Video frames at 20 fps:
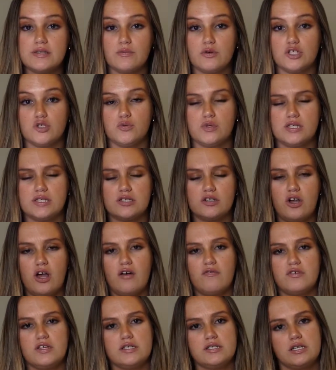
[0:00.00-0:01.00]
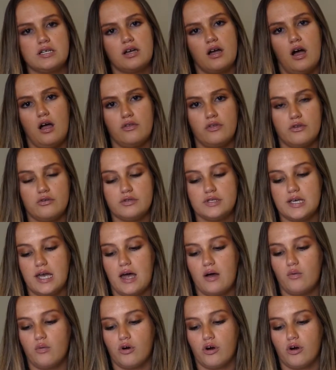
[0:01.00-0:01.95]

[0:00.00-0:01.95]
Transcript: which we still haven't gotten those yet.